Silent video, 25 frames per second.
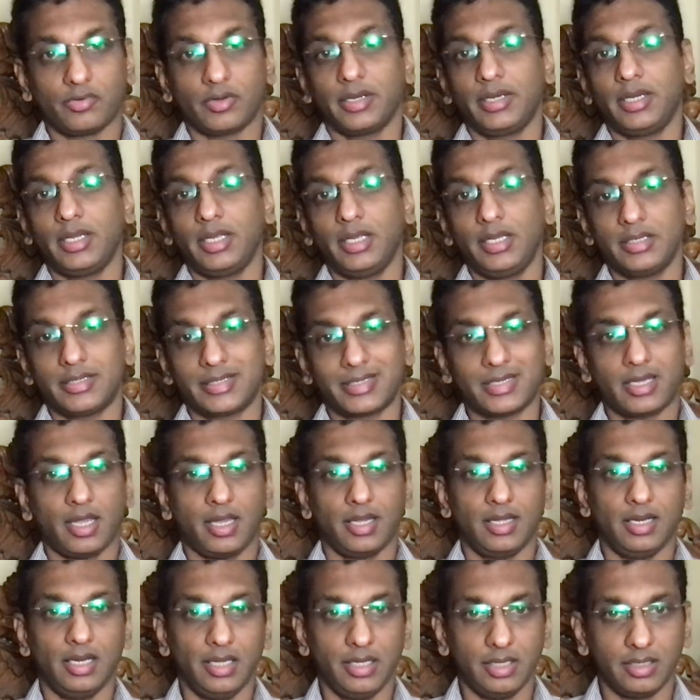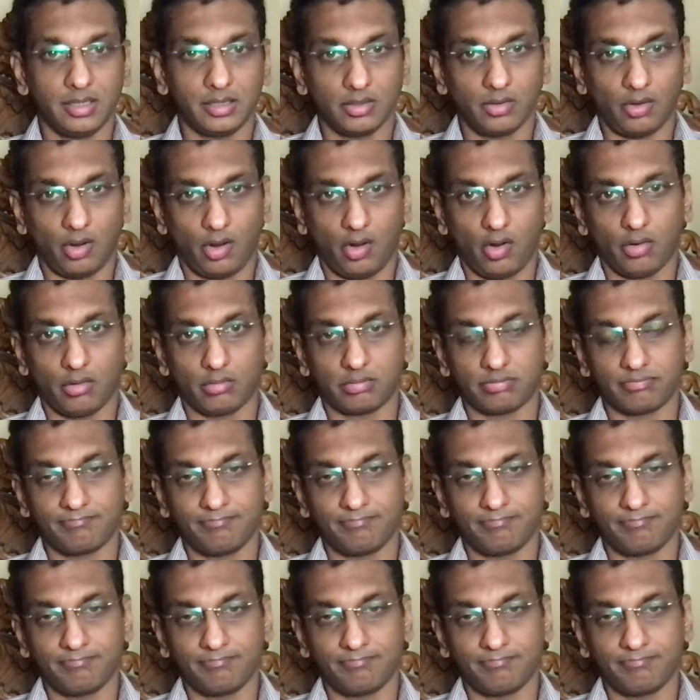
any scaling or